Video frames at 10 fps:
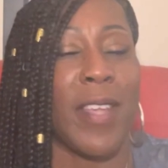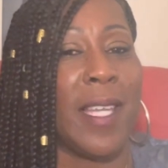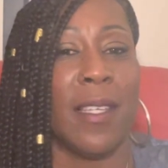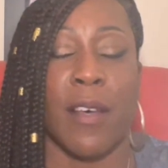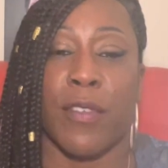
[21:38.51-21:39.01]
He
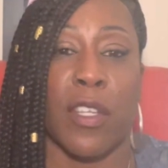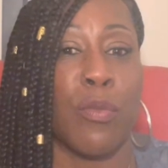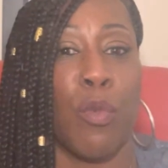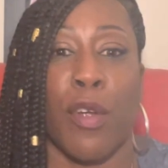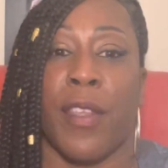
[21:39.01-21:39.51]
loves us
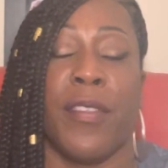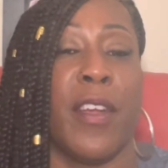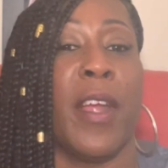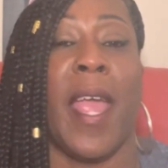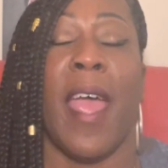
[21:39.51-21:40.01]
more than
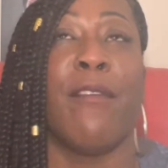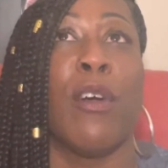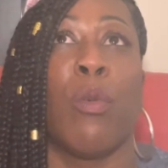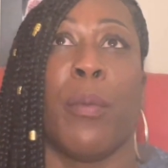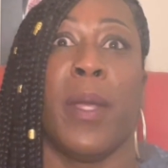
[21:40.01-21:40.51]
there
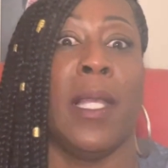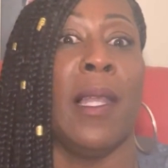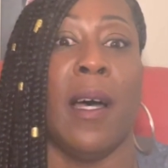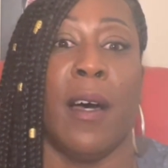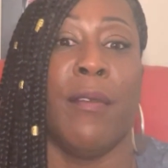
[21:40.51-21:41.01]
ever will be
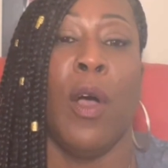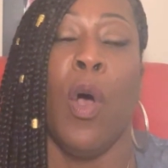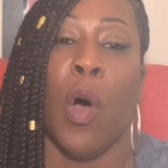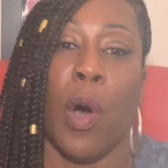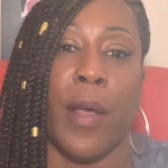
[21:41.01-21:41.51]
love
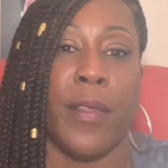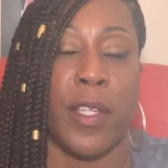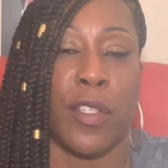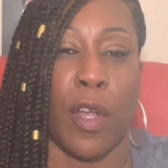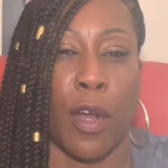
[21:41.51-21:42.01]
on
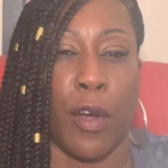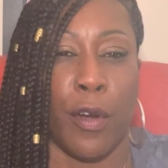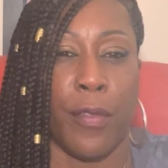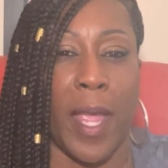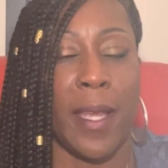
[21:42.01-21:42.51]
this
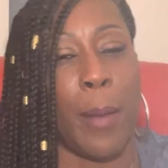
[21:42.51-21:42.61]
earth.